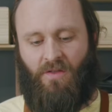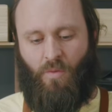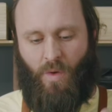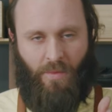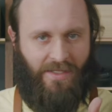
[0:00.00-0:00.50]
that
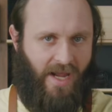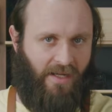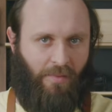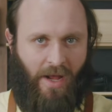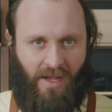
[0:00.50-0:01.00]
when we take
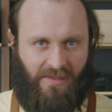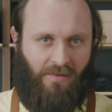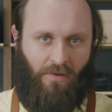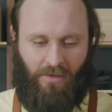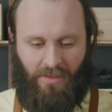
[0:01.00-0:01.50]
a pass
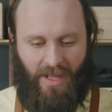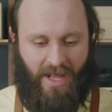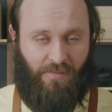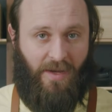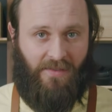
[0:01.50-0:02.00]
on a
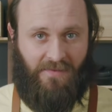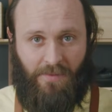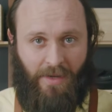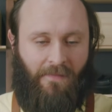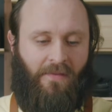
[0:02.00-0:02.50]
large piece of
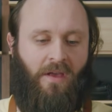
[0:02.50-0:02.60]
timber,